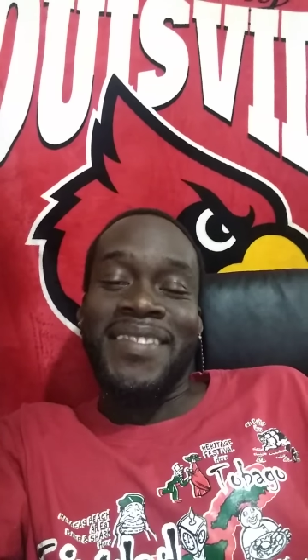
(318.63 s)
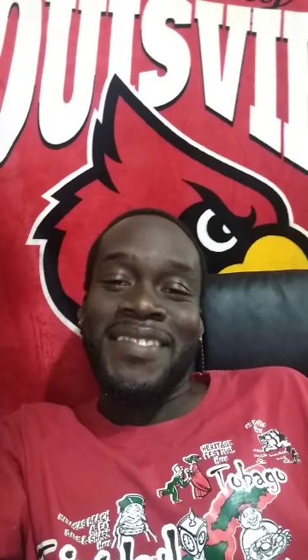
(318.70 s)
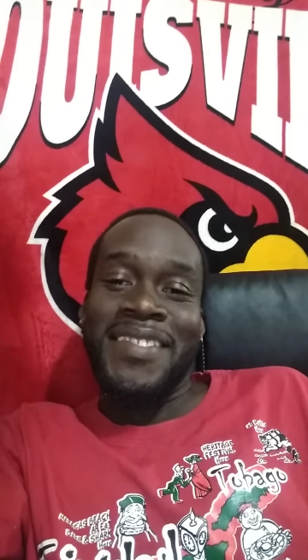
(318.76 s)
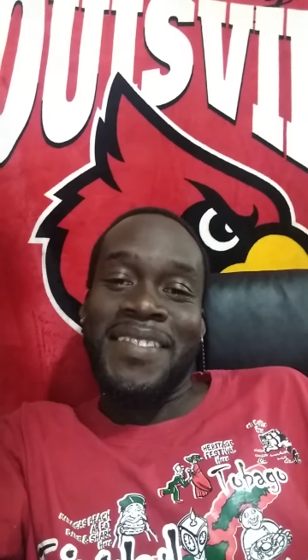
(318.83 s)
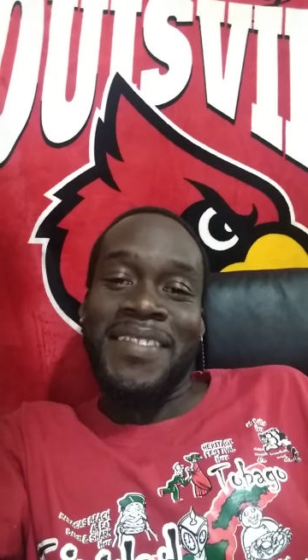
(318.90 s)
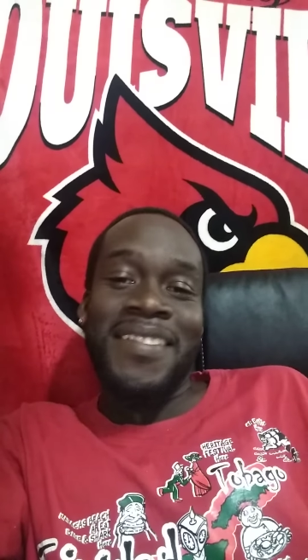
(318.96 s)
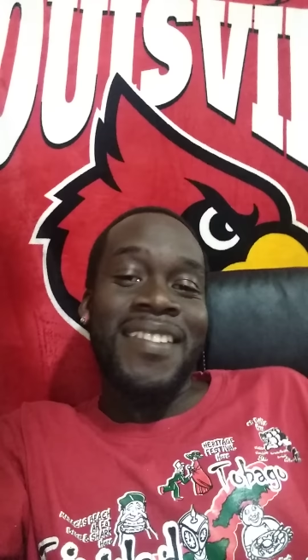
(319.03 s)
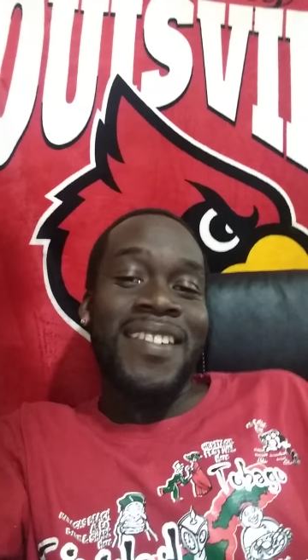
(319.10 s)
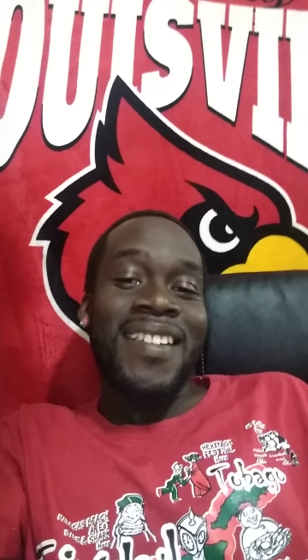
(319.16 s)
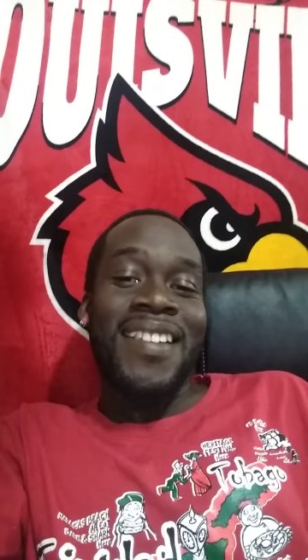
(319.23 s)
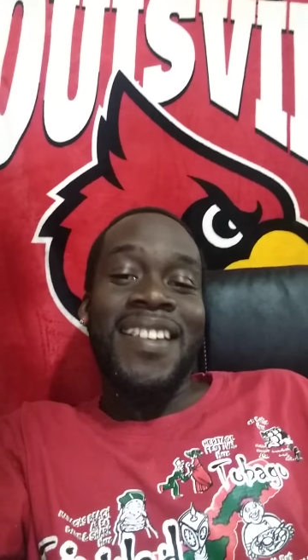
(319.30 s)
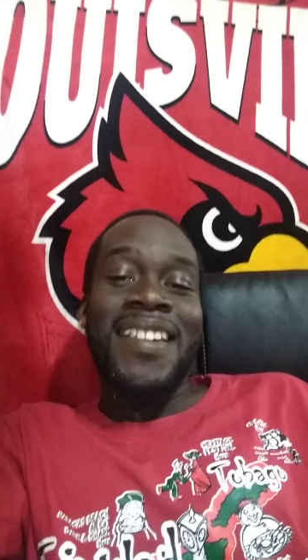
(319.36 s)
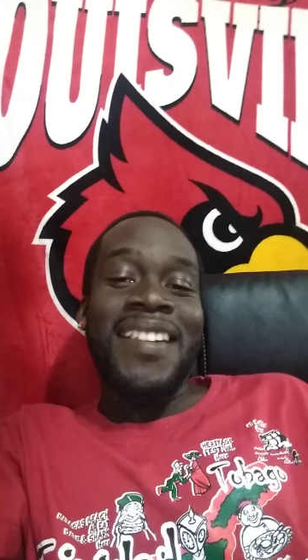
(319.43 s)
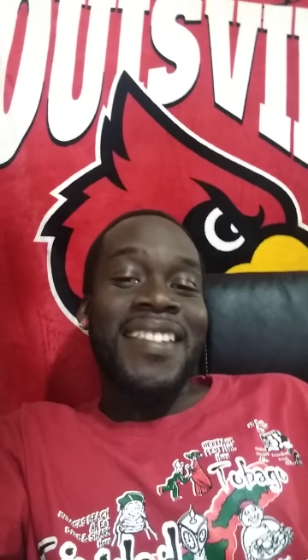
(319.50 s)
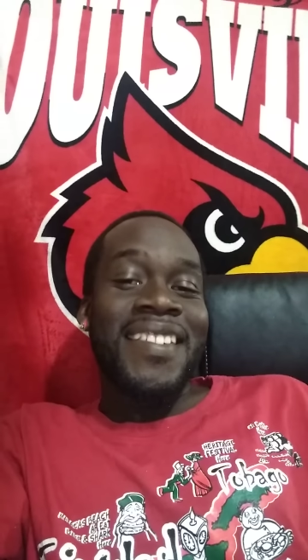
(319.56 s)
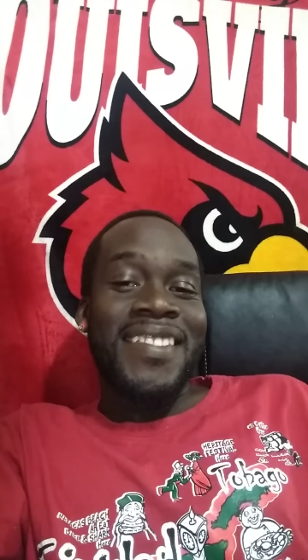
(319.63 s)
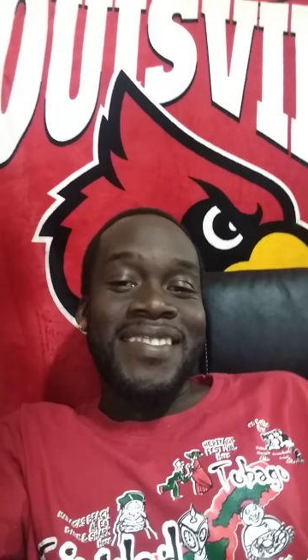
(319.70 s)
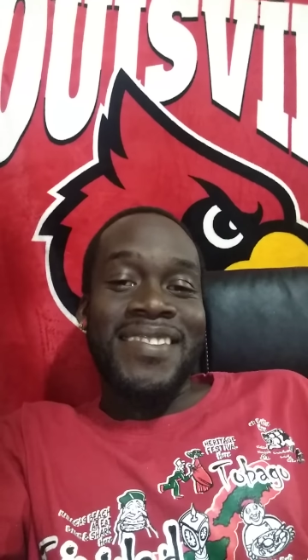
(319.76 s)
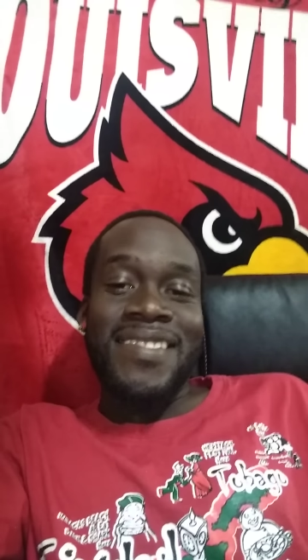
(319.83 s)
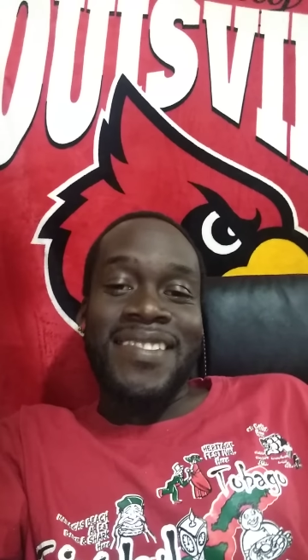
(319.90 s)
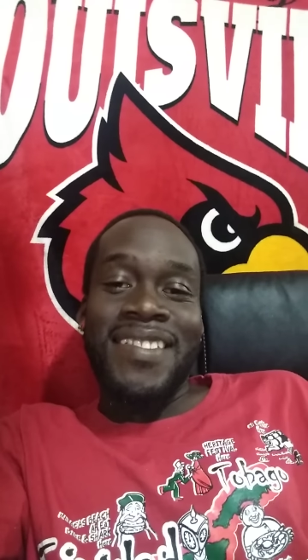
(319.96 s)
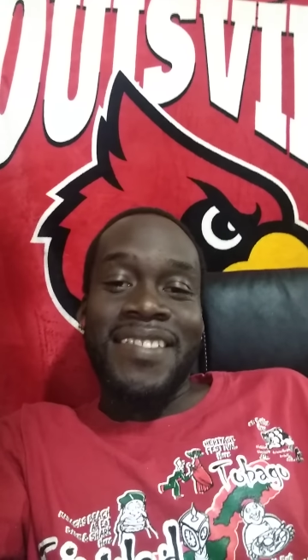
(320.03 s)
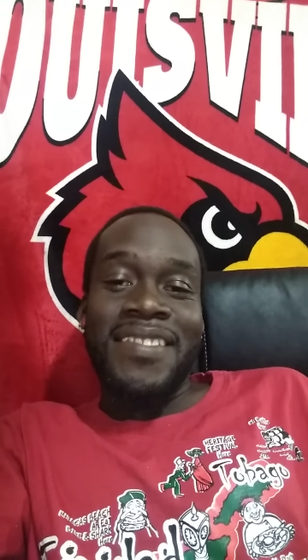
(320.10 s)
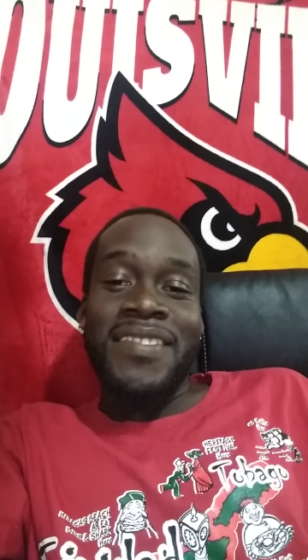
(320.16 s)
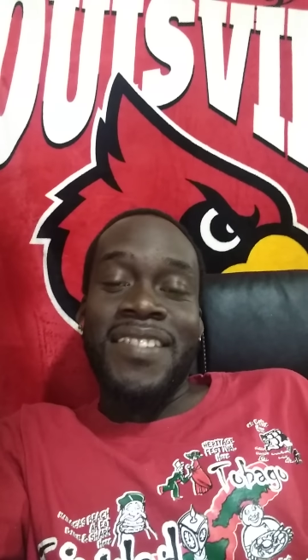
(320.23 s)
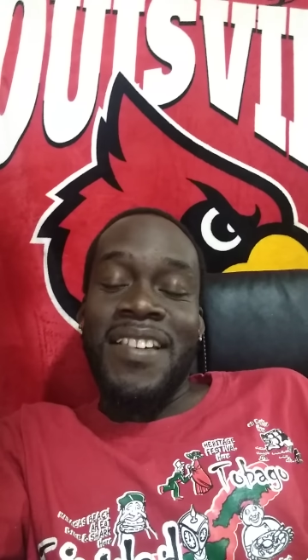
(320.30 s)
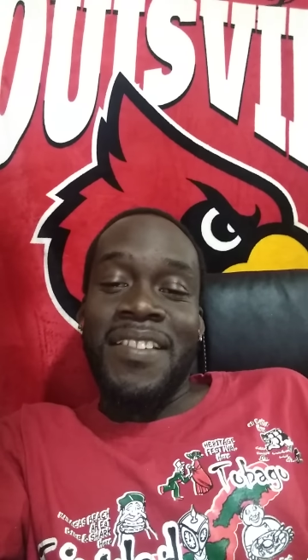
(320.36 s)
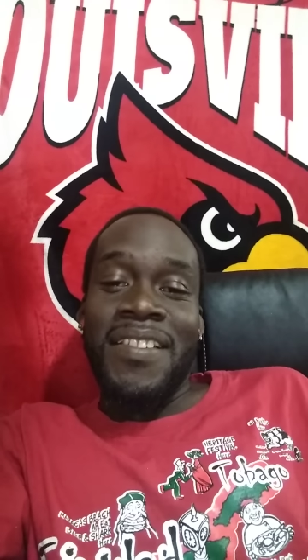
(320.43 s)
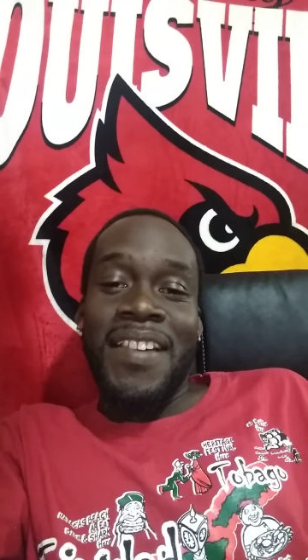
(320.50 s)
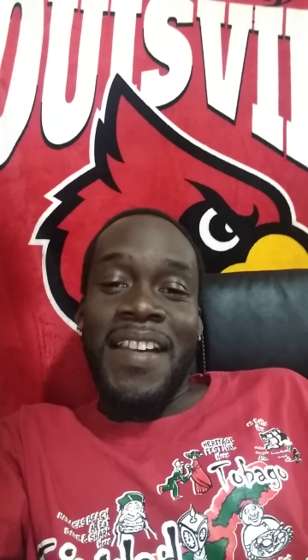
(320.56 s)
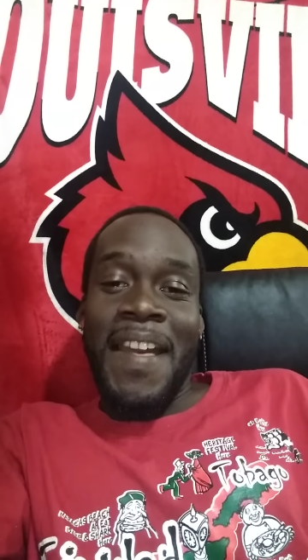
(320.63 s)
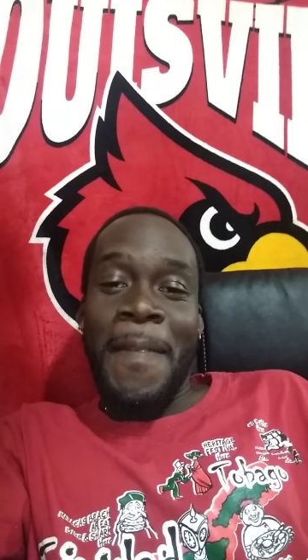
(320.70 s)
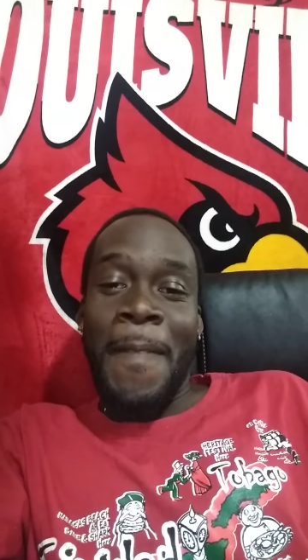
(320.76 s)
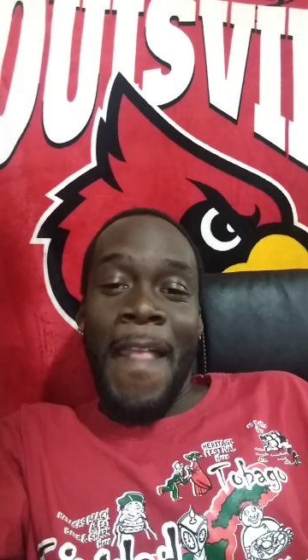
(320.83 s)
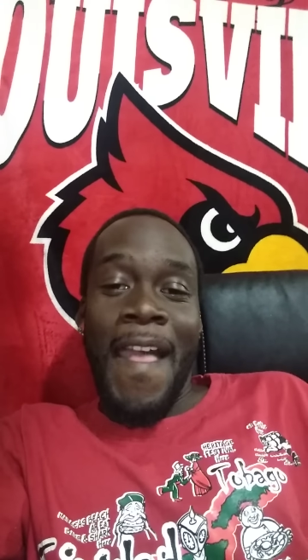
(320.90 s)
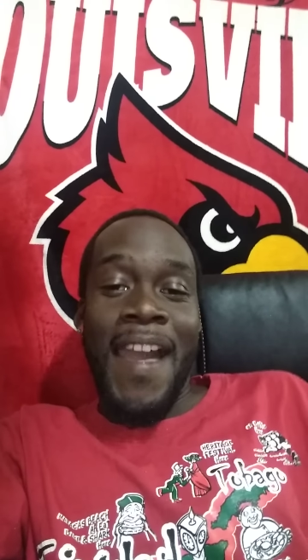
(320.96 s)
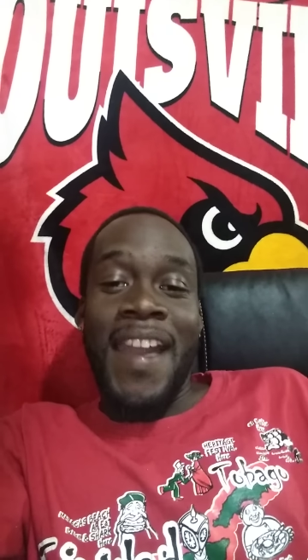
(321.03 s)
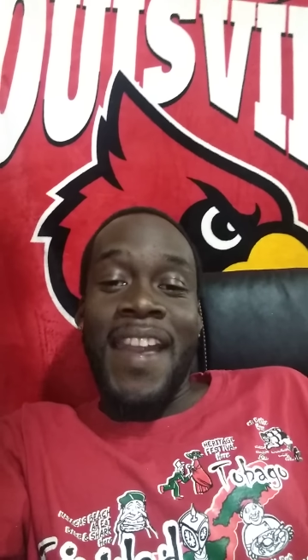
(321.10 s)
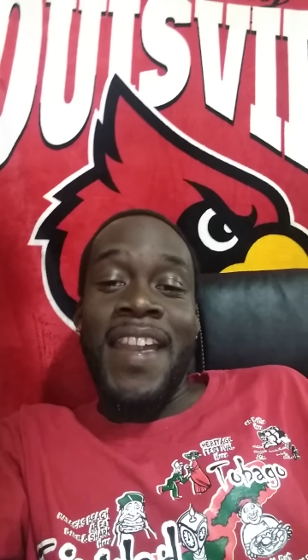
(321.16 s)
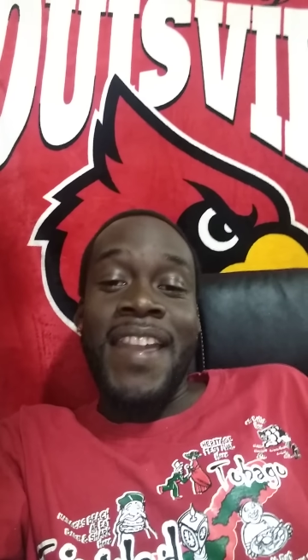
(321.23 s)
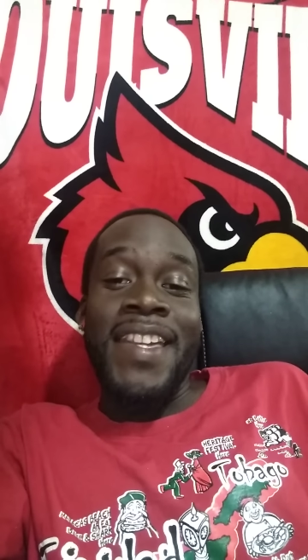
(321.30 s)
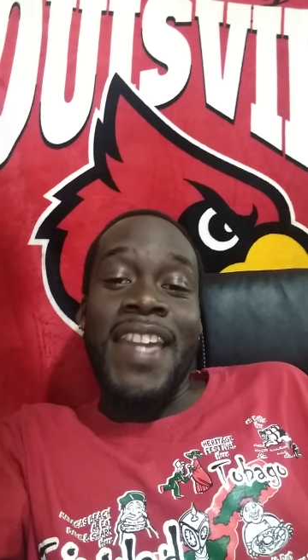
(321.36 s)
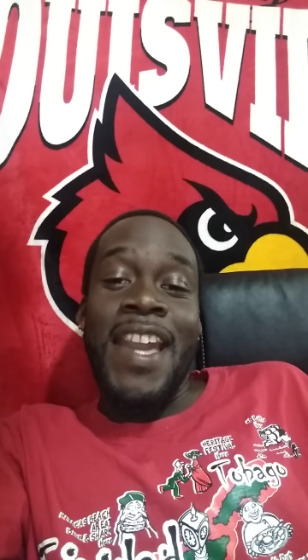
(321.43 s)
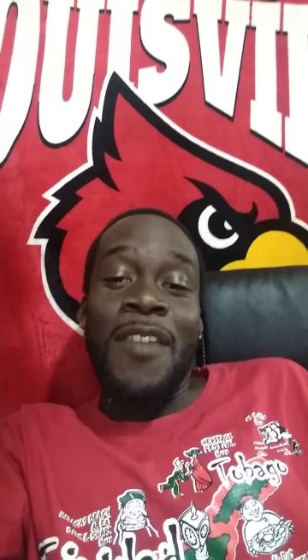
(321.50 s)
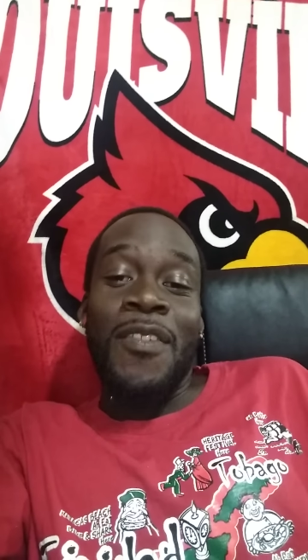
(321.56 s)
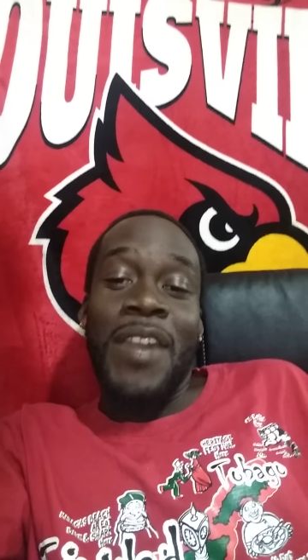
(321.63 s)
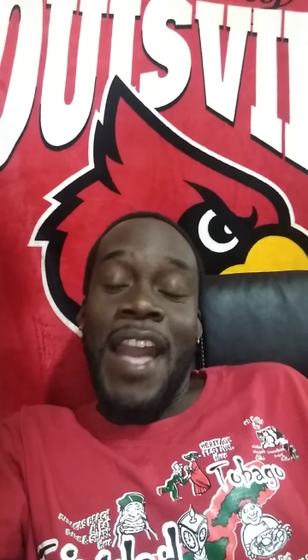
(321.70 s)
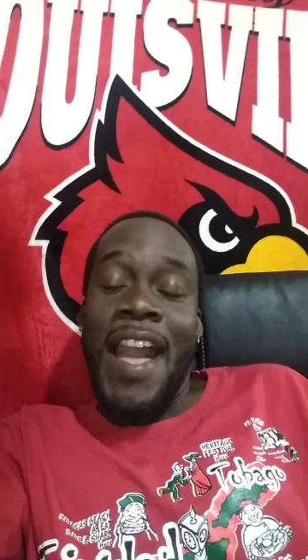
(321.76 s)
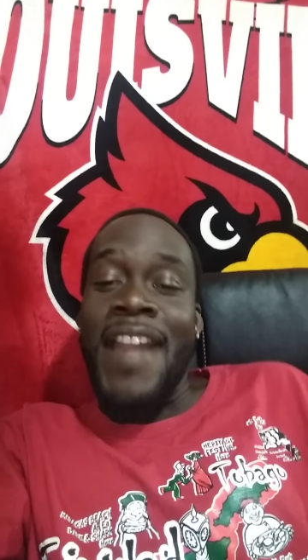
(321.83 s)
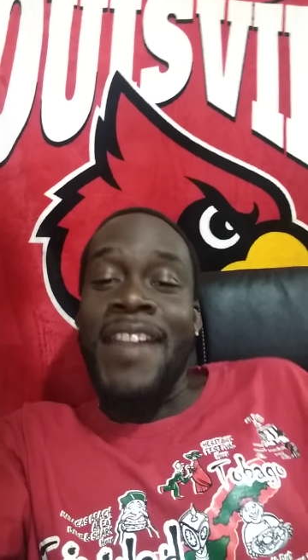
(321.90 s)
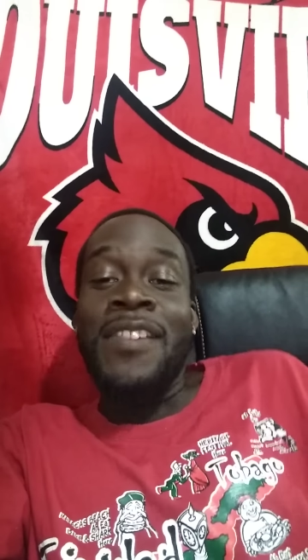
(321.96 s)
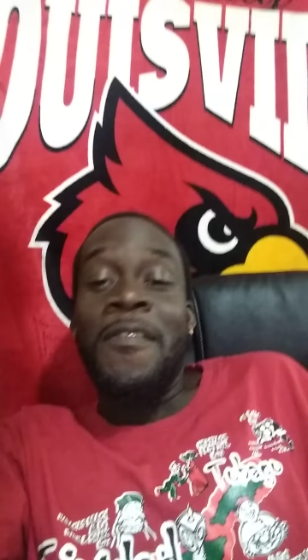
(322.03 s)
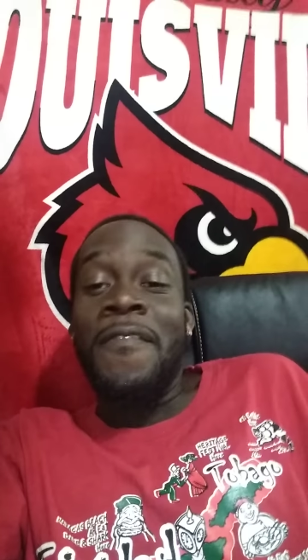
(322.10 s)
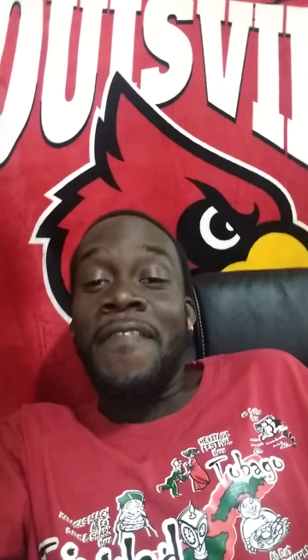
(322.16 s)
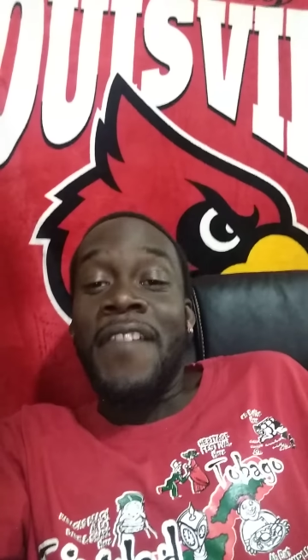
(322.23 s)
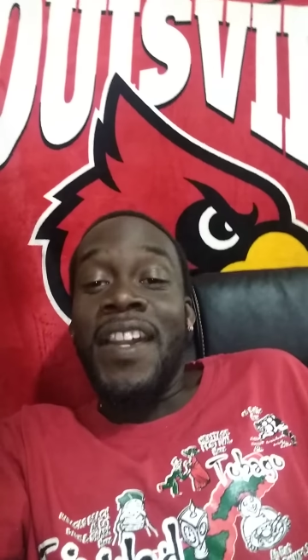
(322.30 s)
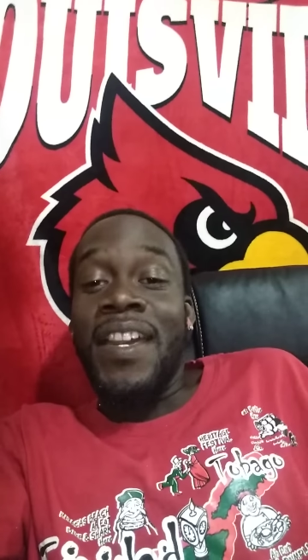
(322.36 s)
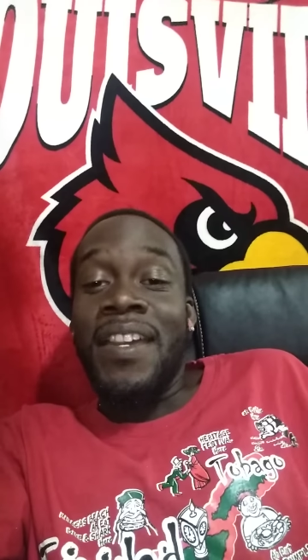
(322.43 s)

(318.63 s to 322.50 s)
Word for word: So it's you know I hang out. I ain't gonna fight